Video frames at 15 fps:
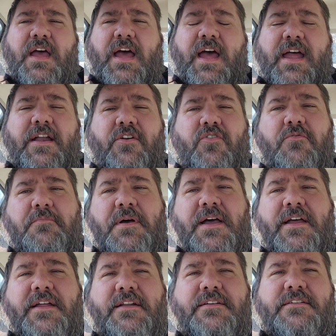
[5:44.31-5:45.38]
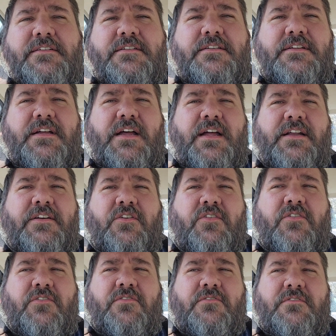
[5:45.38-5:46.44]
I don't mind. I
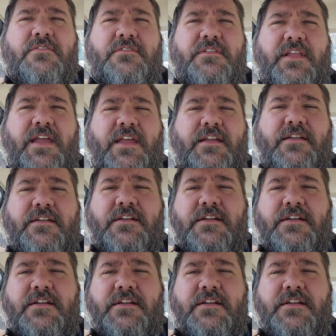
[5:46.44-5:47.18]
know, like,